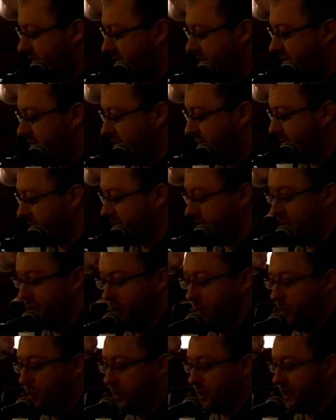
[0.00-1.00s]
If we want to know
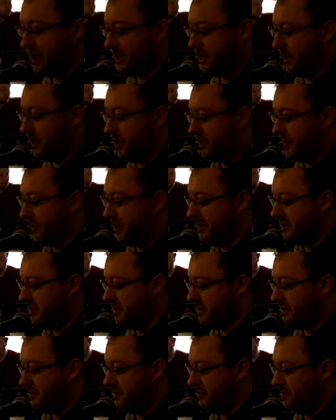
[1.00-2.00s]
what exposure
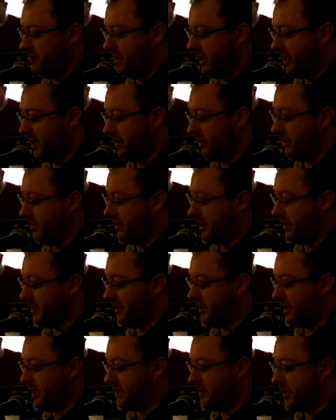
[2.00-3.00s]
modes, we can go and look at
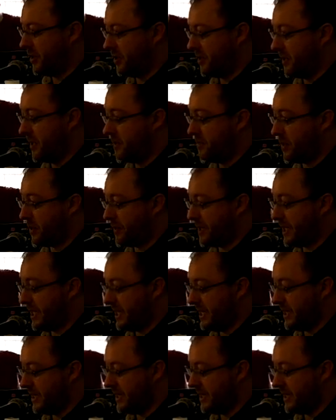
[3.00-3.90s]
the exposure modes property.